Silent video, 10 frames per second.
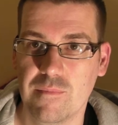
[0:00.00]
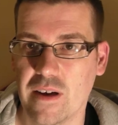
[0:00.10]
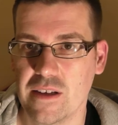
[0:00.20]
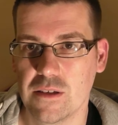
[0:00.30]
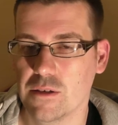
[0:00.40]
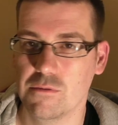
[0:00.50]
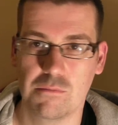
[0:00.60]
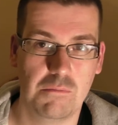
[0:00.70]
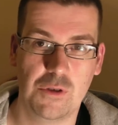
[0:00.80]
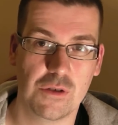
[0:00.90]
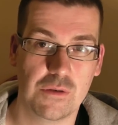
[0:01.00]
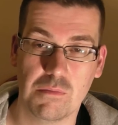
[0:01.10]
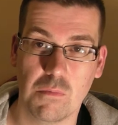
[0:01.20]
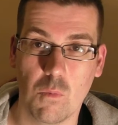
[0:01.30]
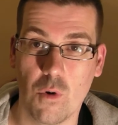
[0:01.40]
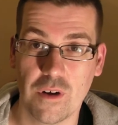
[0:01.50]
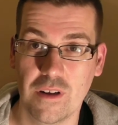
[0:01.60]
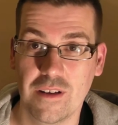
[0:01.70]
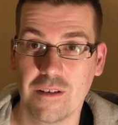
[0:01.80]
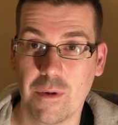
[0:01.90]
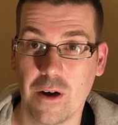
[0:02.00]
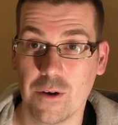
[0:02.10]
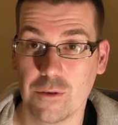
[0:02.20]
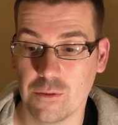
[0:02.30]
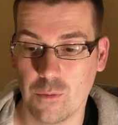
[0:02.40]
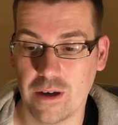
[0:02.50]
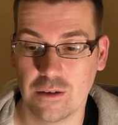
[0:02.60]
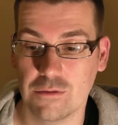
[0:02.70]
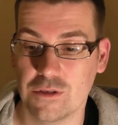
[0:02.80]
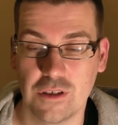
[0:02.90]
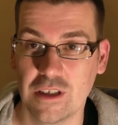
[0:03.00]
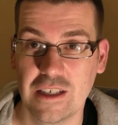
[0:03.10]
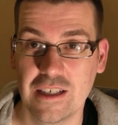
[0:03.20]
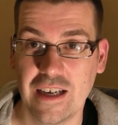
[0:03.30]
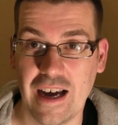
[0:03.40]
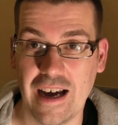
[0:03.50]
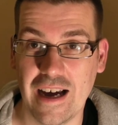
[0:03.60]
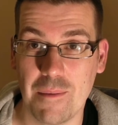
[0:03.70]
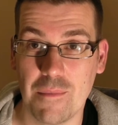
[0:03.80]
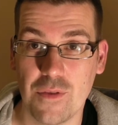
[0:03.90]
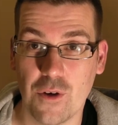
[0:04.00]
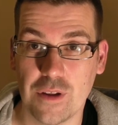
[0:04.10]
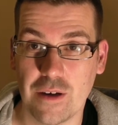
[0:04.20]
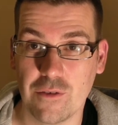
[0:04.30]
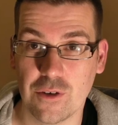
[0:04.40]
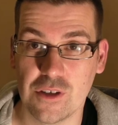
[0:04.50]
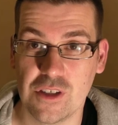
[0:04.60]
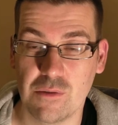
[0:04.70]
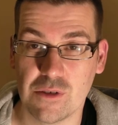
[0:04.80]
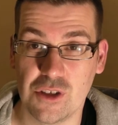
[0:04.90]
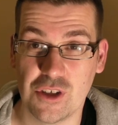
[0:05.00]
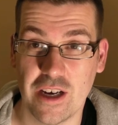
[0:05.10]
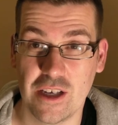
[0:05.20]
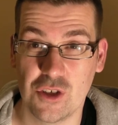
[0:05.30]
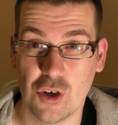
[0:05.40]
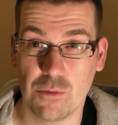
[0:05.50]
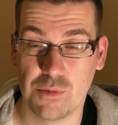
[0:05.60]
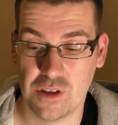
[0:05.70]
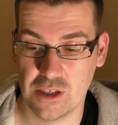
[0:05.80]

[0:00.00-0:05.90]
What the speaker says: fine that just walking in the wild, thought to have a look and see what's in charity shops.